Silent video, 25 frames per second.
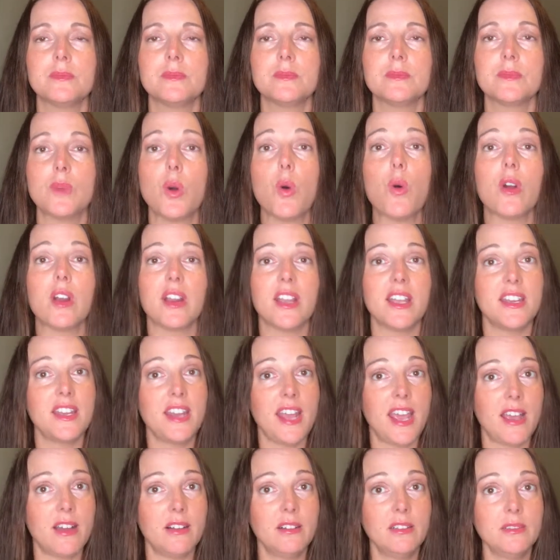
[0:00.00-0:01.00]
or
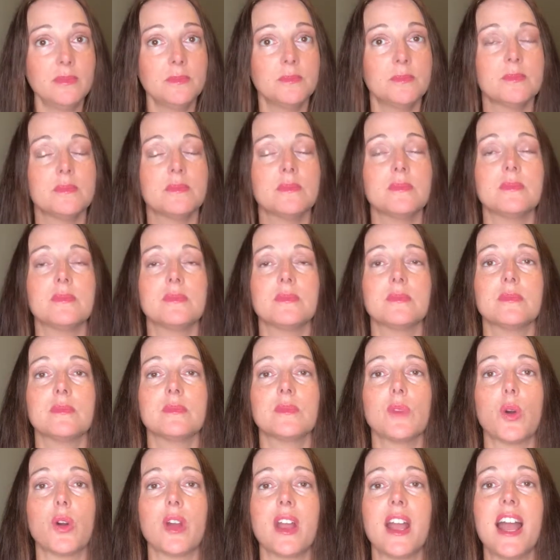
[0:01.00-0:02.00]
inhale,
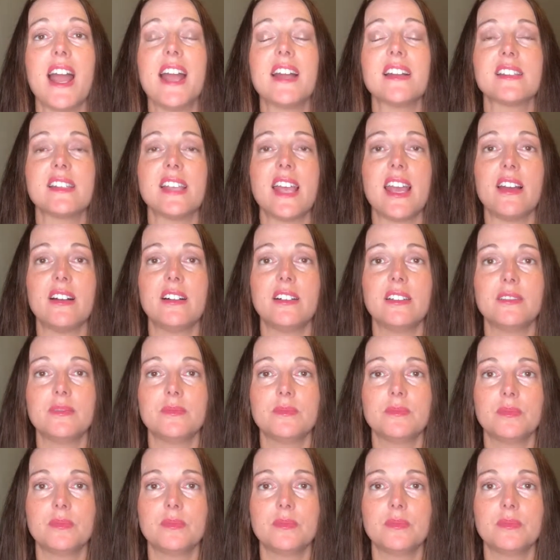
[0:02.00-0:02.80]
or exhale,